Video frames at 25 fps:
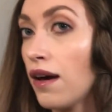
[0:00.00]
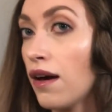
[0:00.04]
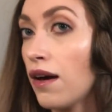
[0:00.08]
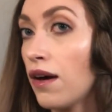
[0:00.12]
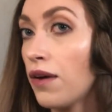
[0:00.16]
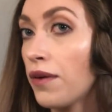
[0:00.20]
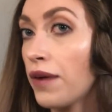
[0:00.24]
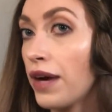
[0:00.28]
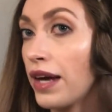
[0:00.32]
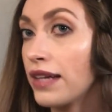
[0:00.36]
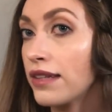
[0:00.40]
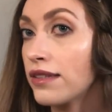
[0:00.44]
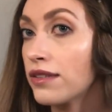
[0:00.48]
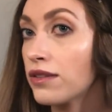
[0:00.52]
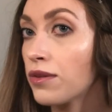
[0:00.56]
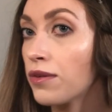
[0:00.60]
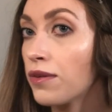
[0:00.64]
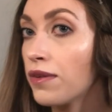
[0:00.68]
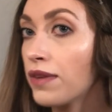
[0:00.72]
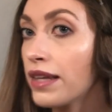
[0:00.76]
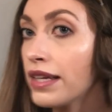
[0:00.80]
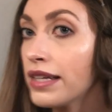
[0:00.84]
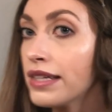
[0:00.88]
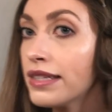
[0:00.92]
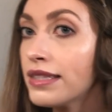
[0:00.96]
Okay, so
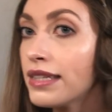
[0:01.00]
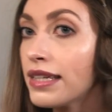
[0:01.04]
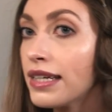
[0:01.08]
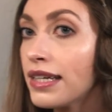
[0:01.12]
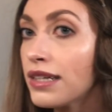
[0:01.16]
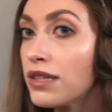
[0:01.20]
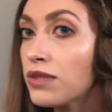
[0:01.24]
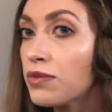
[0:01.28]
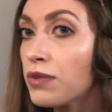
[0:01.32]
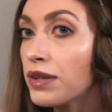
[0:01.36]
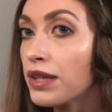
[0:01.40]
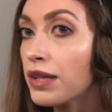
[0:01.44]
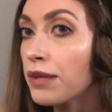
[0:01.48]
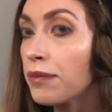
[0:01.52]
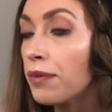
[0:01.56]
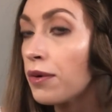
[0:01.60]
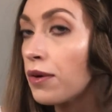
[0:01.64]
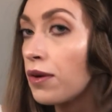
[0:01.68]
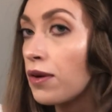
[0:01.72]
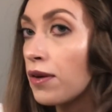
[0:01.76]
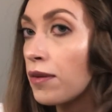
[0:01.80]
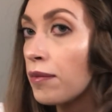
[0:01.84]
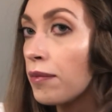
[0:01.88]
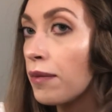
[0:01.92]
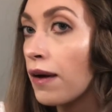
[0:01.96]
this is what the
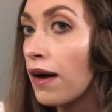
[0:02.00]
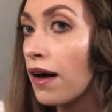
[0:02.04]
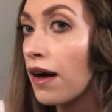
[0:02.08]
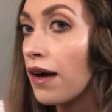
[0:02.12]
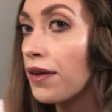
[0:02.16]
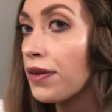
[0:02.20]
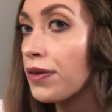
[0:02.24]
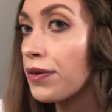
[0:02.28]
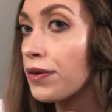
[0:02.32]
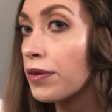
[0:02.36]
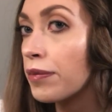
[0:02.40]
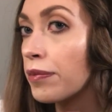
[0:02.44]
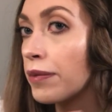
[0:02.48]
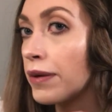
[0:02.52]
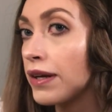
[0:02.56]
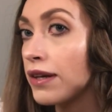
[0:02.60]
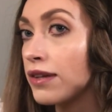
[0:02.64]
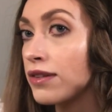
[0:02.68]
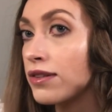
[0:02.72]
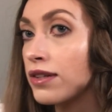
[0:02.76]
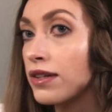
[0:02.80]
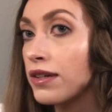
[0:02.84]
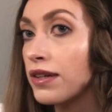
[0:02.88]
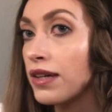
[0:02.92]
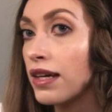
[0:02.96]
pull-through braid
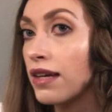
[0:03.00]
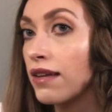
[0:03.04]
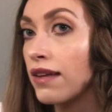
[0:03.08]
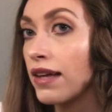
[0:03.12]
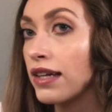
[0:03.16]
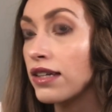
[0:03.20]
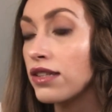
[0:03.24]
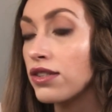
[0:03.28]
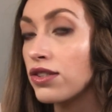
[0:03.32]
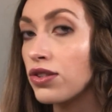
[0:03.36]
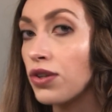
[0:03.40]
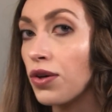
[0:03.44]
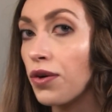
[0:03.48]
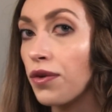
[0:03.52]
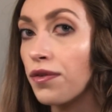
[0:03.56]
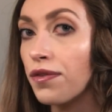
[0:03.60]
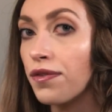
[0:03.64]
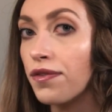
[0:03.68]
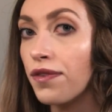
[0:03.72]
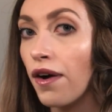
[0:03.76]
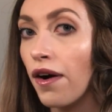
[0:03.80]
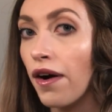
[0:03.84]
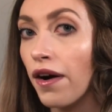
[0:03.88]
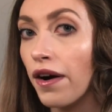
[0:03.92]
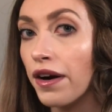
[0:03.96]
is looking like so
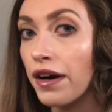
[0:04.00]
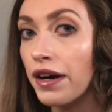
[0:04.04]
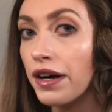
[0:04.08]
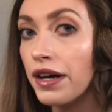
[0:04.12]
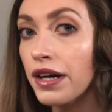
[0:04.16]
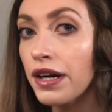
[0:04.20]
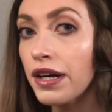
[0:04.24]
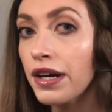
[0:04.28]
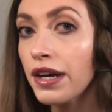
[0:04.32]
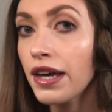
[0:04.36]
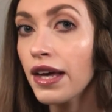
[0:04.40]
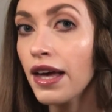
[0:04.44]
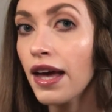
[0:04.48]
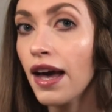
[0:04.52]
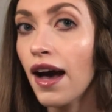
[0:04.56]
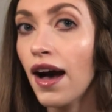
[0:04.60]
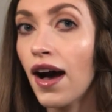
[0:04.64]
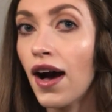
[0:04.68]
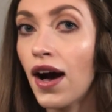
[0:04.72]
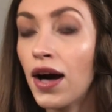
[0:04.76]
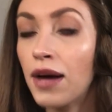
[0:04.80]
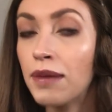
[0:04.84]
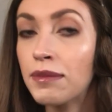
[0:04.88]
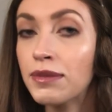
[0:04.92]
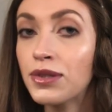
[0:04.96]
far.
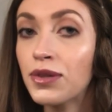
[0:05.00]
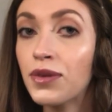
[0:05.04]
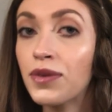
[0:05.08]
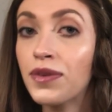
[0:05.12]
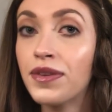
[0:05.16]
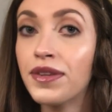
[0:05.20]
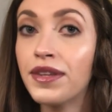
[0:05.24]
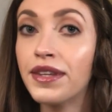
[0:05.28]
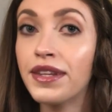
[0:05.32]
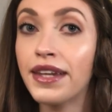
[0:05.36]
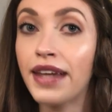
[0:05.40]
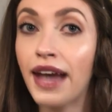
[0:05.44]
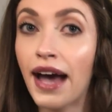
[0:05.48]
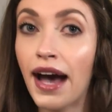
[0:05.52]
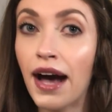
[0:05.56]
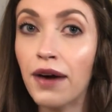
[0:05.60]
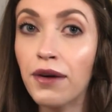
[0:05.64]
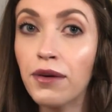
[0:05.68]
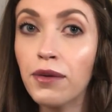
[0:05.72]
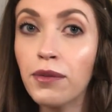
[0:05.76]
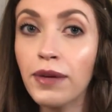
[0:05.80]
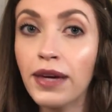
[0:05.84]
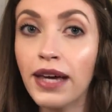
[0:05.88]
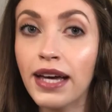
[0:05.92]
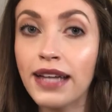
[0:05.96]
So
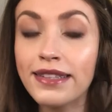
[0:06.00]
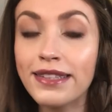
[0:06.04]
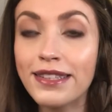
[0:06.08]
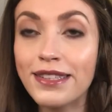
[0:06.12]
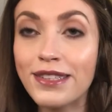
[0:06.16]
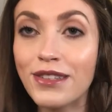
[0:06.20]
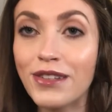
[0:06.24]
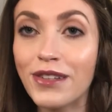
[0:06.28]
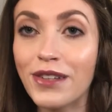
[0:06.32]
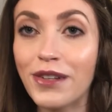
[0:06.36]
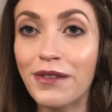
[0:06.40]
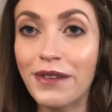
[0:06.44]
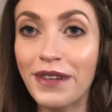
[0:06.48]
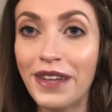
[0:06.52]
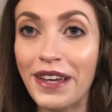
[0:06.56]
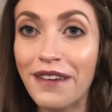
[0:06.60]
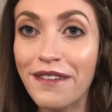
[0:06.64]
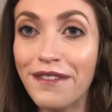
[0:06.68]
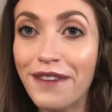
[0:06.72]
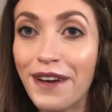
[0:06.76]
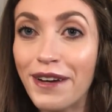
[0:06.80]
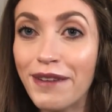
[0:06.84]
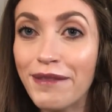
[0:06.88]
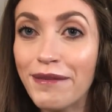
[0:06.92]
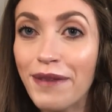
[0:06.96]
now we get to do the really
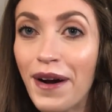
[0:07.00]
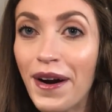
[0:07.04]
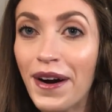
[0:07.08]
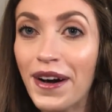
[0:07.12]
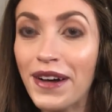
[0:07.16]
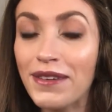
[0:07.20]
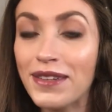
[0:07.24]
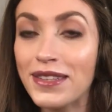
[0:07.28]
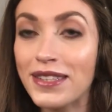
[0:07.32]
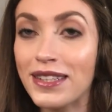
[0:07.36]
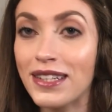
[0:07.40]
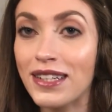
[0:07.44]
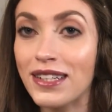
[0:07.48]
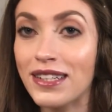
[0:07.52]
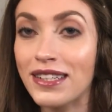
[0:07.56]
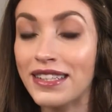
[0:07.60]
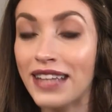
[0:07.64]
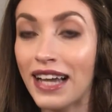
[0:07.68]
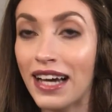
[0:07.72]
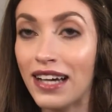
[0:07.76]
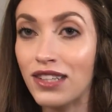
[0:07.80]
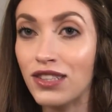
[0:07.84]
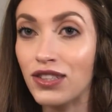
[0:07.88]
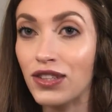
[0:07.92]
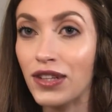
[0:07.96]
fun part, which is
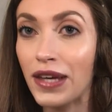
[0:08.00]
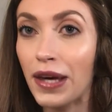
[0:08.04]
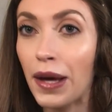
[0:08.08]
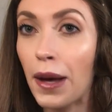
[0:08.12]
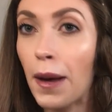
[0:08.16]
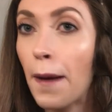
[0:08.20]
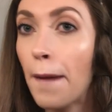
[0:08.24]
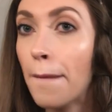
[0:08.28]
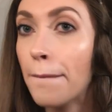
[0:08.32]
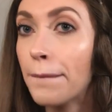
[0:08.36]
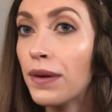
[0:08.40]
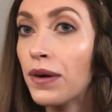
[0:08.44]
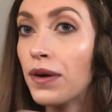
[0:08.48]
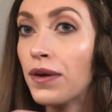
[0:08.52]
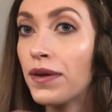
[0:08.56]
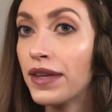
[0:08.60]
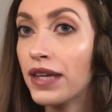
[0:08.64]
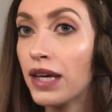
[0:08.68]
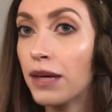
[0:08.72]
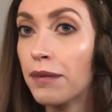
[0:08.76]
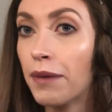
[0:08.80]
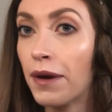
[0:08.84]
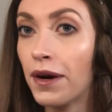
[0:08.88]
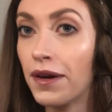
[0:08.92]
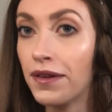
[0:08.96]
actually
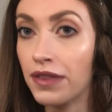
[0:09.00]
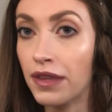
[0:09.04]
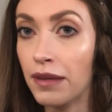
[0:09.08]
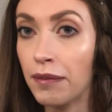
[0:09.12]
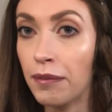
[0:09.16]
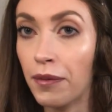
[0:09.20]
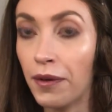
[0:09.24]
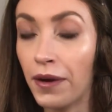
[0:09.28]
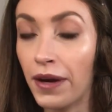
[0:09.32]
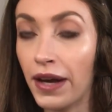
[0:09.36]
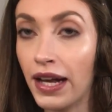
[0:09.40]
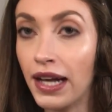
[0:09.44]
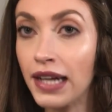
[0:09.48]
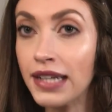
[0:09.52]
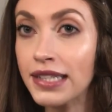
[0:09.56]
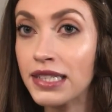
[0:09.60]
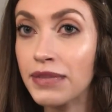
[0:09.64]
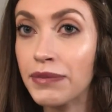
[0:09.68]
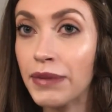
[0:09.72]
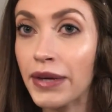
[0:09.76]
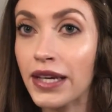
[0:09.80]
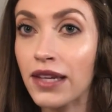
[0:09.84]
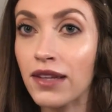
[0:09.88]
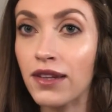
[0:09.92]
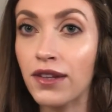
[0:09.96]
pulling apart the braid to
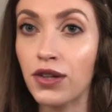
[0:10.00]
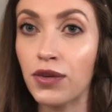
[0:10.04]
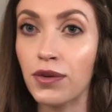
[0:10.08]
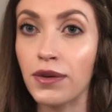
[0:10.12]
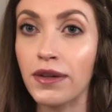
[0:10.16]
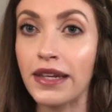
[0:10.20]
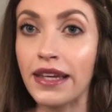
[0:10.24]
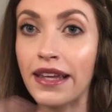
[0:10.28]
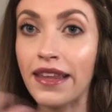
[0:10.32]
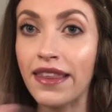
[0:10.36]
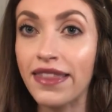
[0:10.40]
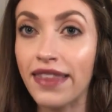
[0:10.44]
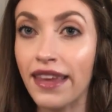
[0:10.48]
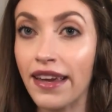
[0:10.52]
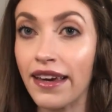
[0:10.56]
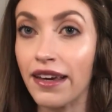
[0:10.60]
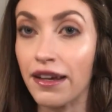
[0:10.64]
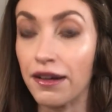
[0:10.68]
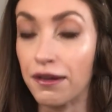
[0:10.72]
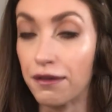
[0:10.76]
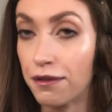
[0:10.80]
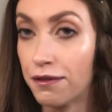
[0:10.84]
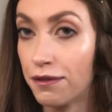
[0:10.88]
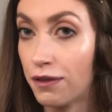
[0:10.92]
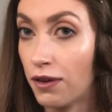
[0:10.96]
make it look really thick
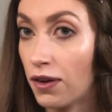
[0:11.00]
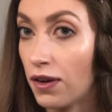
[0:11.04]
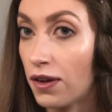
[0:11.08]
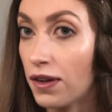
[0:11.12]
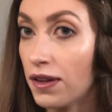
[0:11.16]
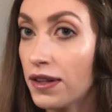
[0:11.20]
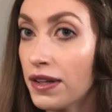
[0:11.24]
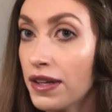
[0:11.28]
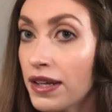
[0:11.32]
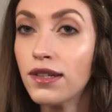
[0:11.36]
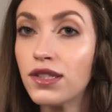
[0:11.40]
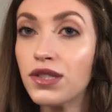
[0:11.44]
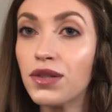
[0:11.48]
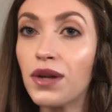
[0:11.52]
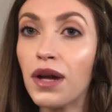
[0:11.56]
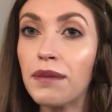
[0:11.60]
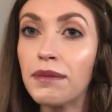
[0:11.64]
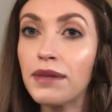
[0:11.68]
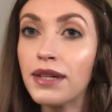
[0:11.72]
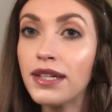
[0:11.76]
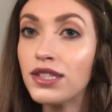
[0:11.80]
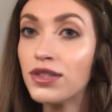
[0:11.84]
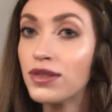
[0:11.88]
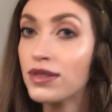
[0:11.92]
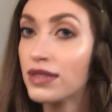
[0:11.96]
and full. So what I'm
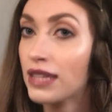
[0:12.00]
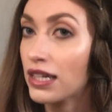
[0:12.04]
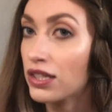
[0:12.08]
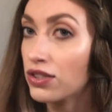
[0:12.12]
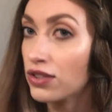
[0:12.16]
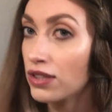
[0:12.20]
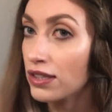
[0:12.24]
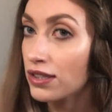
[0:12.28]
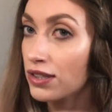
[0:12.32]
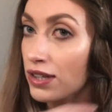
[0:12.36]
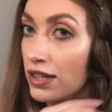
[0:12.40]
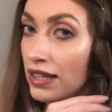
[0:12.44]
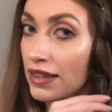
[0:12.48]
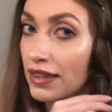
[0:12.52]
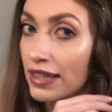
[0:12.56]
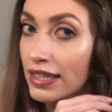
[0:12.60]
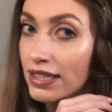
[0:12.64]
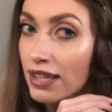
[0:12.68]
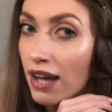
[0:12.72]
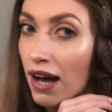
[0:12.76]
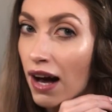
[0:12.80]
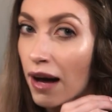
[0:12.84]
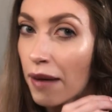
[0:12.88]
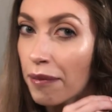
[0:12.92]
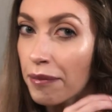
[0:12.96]
gonna do is actually start at the
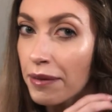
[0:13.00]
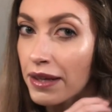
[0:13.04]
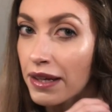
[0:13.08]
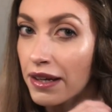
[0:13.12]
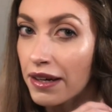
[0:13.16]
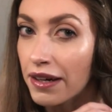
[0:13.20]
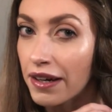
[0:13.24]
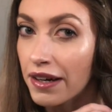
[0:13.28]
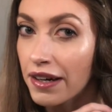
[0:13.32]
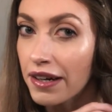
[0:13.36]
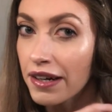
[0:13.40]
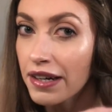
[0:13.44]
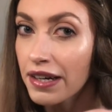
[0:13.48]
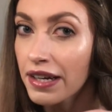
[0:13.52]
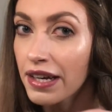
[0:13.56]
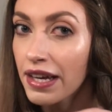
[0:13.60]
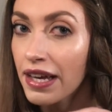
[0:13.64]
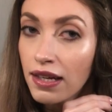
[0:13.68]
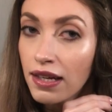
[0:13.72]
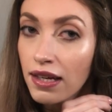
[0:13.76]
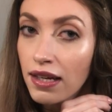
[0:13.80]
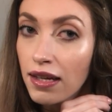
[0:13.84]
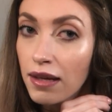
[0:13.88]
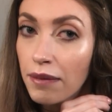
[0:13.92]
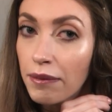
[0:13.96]
top here.
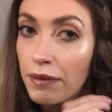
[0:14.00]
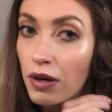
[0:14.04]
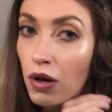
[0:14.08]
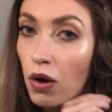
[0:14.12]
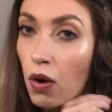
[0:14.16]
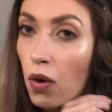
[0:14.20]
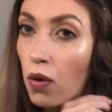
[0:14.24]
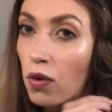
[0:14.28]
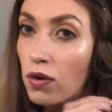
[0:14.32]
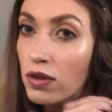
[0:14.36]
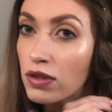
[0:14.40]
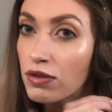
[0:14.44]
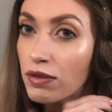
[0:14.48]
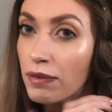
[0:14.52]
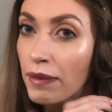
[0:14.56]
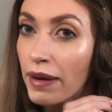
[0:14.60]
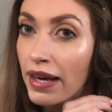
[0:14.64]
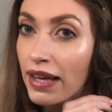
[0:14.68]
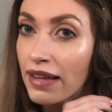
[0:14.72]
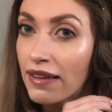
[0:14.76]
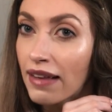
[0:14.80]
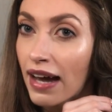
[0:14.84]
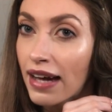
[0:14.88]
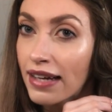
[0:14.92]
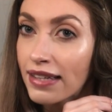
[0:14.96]
I'm gonna hold where my
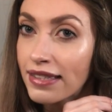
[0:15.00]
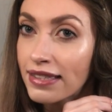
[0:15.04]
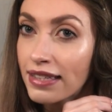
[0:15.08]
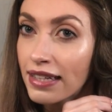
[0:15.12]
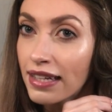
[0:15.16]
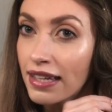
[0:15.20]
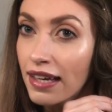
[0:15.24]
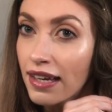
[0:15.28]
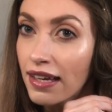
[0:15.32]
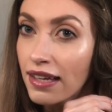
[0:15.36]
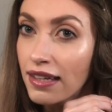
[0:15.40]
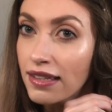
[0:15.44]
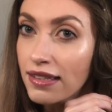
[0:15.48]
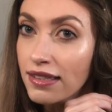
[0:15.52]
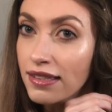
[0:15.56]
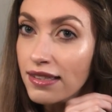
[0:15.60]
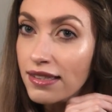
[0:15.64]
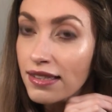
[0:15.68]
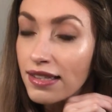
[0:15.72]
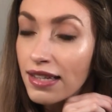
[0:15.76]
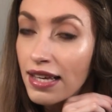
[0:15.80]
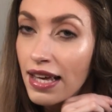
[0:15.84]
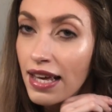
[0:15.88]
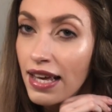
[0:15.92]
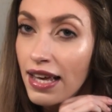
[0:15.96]
elastic
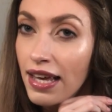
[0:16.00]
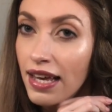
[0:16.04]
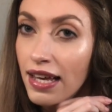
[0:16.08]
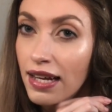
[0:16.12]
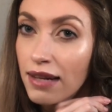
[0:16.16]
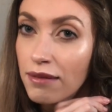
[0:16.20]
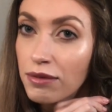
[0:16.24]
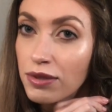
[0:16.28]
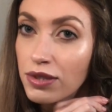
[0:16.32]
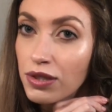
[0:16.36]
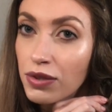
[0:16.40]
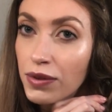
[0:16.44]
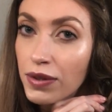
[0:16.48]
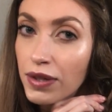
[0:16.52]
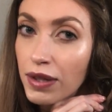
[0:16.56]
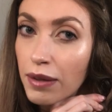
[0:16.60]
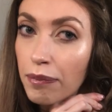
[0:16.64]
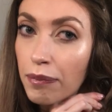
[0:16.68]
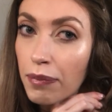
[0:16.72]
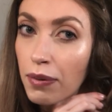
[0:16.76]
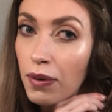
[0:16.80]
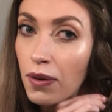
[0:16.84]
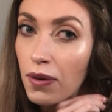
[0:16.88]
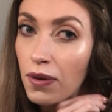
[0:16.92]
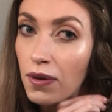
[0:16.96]
is, and I'm just going to
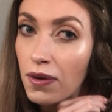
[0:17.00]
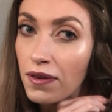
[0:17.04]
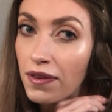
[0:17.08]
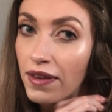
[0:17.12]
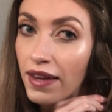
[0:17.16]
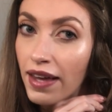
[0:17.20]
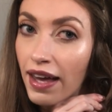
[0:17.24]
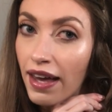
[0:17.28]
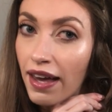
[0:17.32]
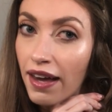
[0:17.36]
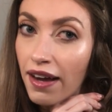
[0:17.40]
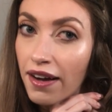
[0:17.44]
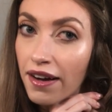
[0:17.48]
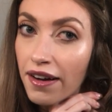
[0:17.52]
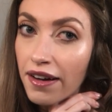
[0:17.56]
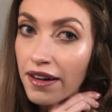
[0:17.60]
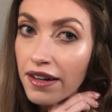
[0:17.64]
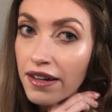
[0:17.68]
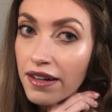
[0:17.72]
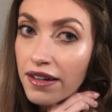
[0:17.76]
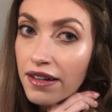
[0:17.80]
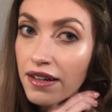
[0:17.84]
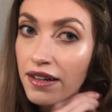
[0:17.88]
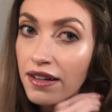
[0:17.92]
pull the hair